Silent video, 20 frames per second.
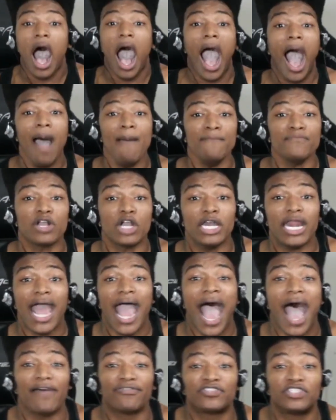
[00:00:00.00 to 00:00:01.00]
I'm gonna
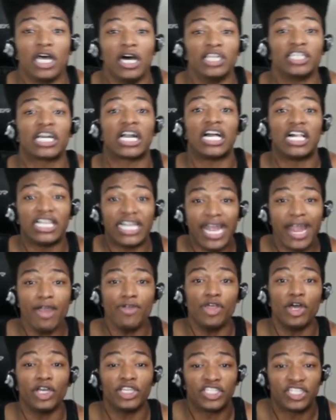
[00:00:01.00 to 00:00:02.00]
have to clear
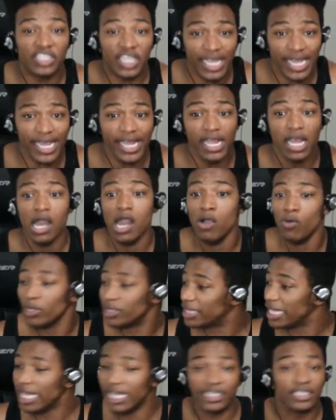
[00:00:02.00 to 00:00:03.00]
the sea with
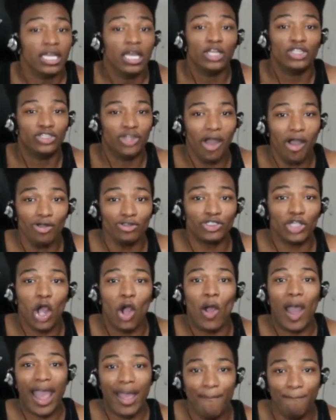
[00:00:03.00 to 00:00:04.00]
these
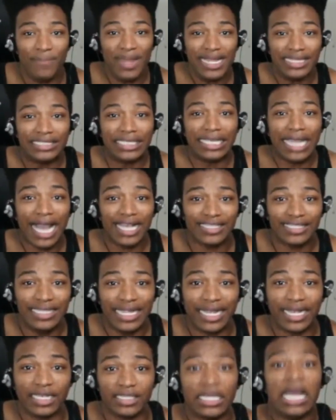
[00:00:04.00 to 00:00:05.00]
JoJo and BTS
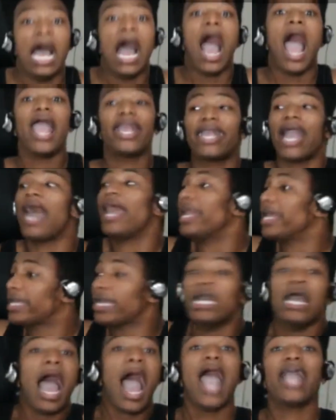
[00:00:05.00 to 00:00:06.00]
niggas. I gotta,
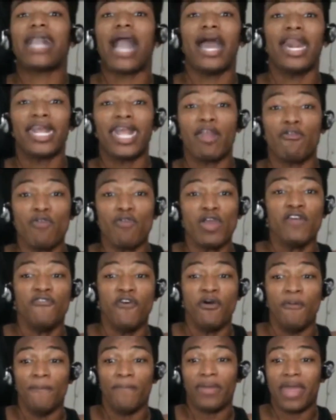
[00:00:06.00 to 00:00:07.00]
I gotta get rid of
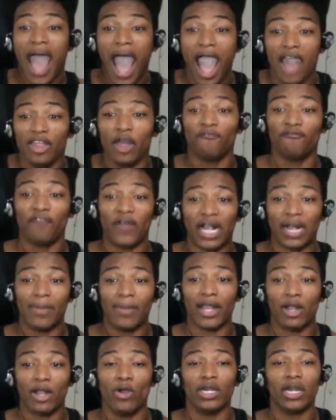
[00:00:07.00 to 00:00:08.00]
them. How the fuck am I
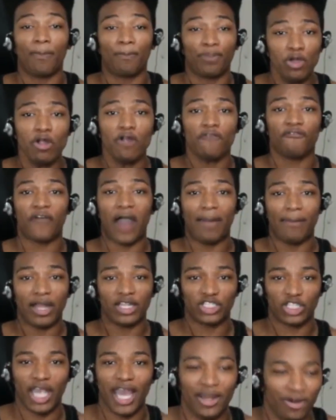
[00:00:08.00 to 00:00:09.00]
going to purify my
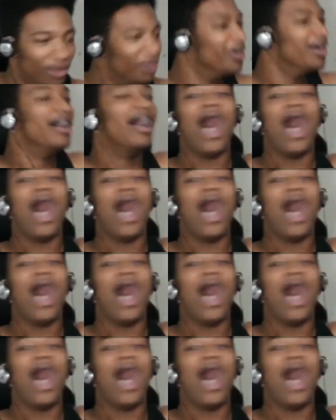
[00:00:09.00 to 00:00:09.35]
channel?